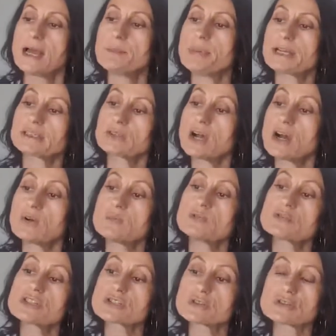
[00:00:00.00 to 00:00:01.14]
but our
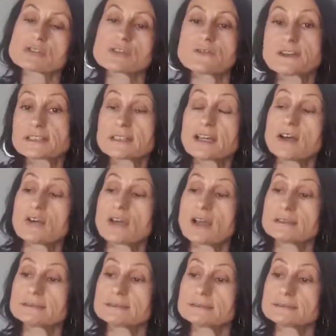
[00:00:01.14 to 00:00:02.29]
mood is also affecting our
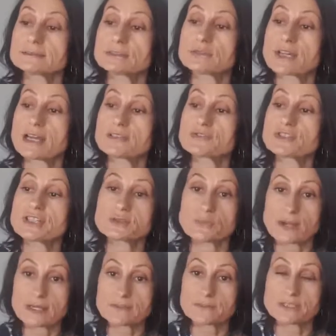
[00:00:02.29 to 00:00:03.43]
gut. You can't treat
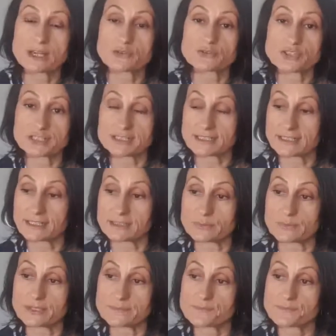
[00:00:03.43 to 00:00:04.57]
one without treating another
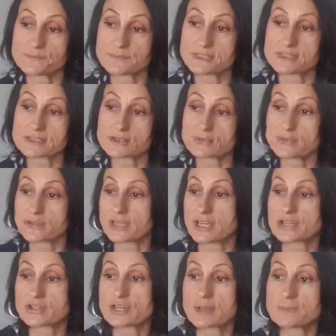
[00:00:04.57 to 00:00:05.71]
one. This
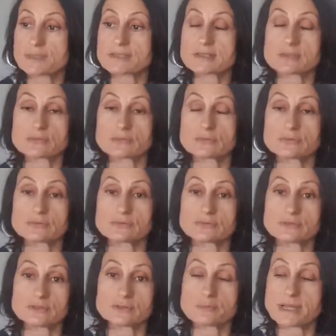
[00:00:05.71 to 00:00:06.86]
communication happens
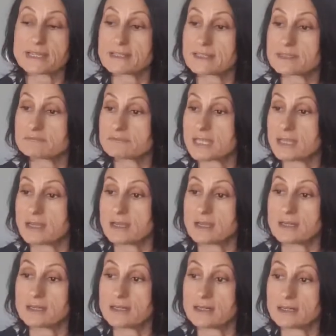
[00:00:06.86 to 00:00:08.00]
through many
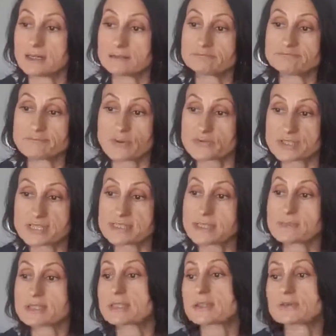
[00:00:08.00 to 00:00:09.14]
of
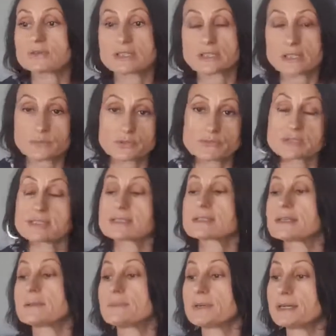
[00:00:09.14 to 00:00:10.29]
systems, including immune
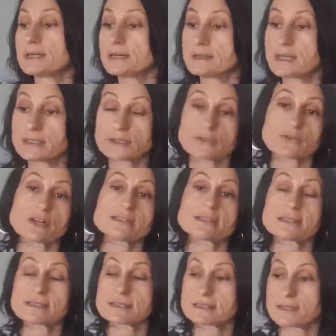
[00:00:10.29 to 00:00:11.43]
system, endocrine
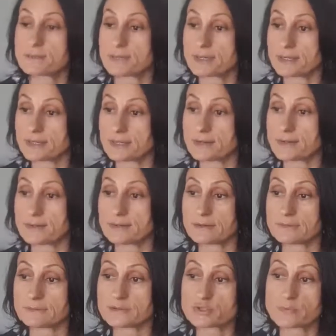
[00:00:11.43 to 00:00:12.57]
system,
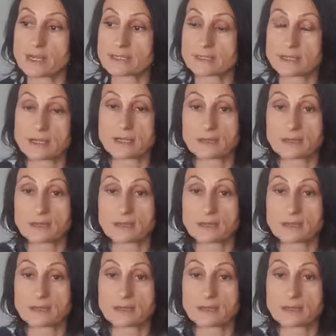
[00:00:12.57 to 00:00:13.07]
which may